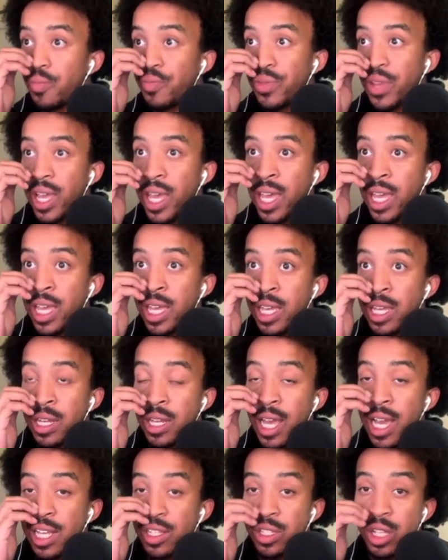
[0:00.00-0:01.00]
And
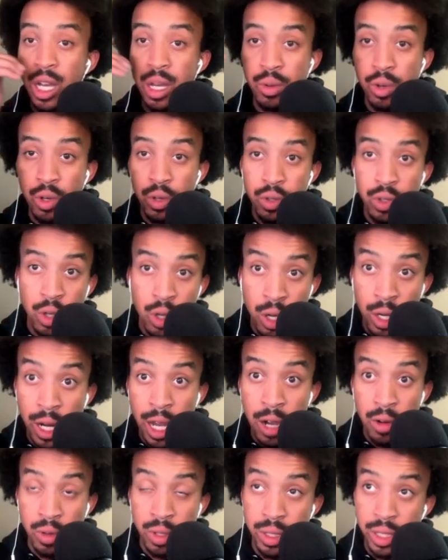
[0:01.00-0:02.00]
as time goes on, I'll
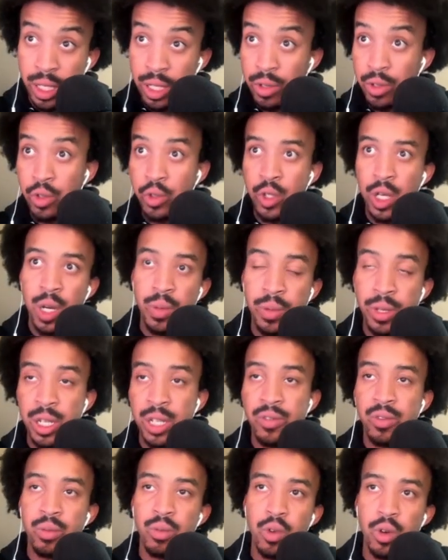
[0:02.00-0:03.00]
continue to drop in even
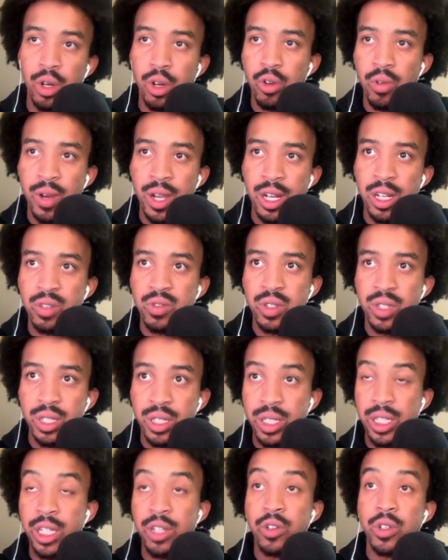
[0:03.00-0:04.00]
more creatives and
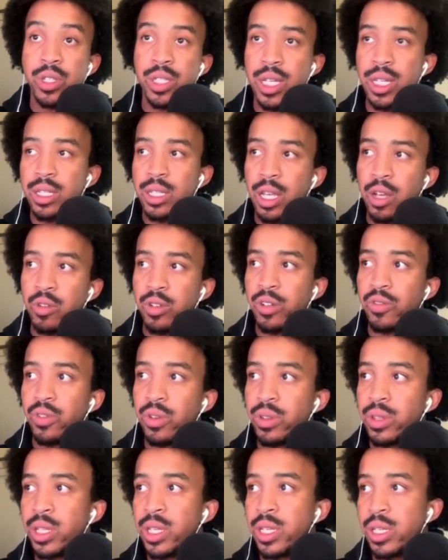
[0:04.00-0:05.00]
continue to test out different
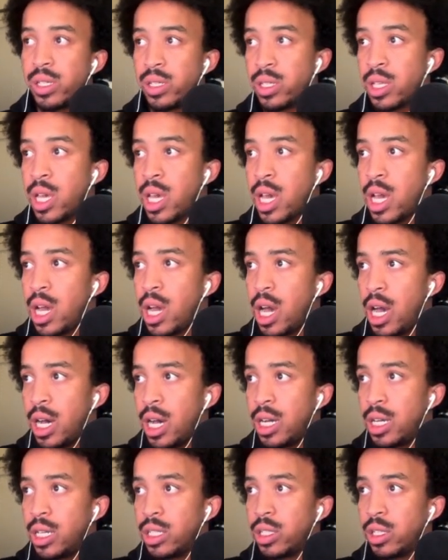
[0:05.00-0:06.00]
things
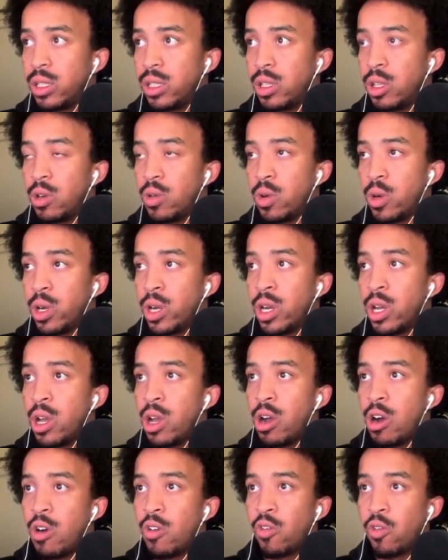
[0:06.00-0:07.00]
to lower
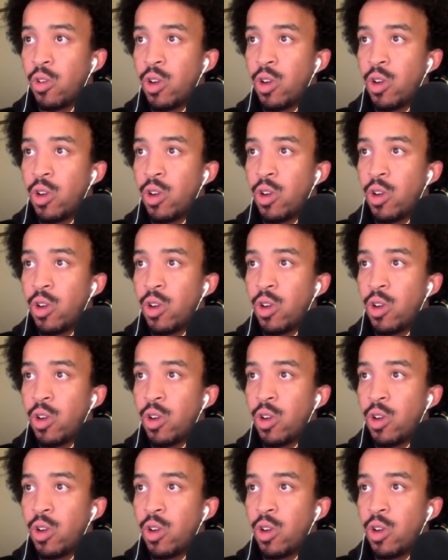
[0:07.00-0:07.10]
overall.